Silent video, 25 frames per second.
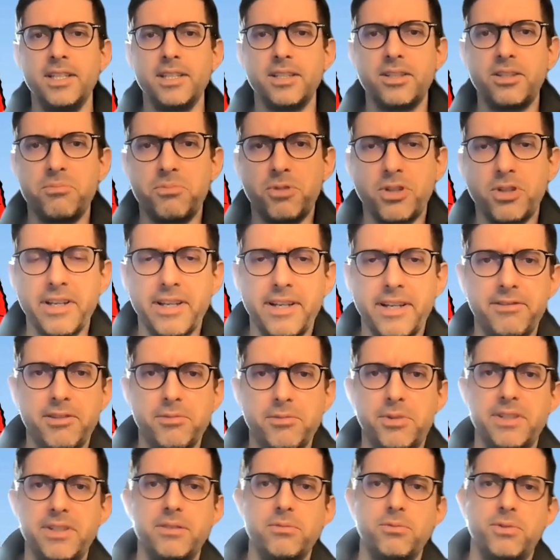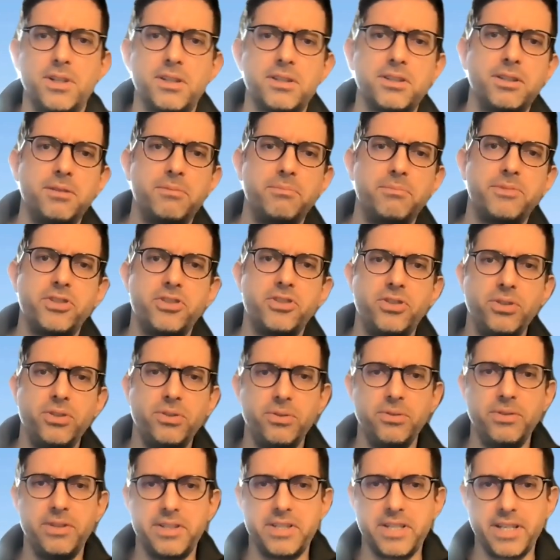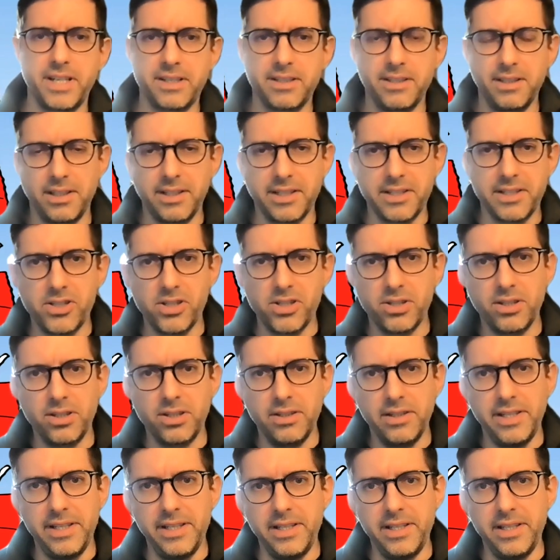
Good morning, everyone. Welcome to the second lecture